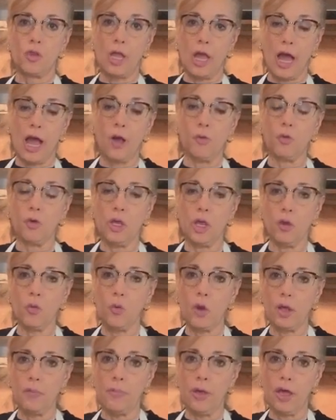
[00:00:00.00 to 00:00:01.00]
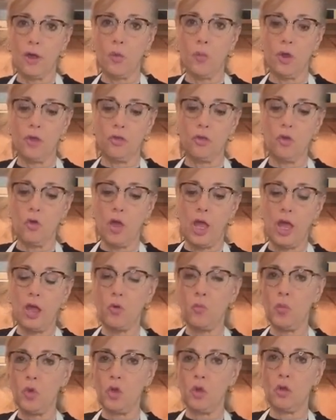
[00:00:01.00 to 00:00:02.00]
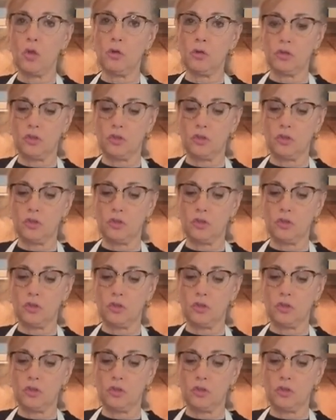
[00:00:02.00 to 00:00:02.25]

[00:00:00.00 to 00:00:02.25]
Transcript: I will get right back with you and we'll